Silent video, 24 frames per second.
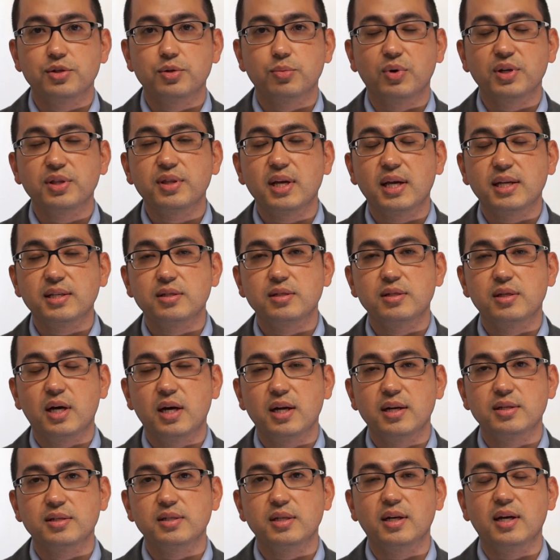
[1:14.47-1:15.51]
And what that's
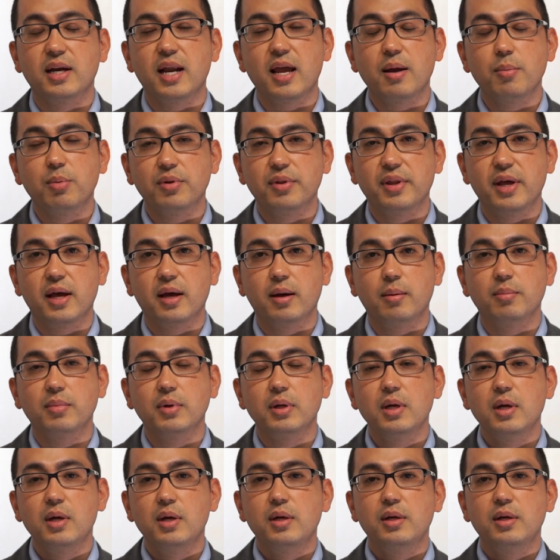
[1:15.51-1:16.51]
done is it enabled them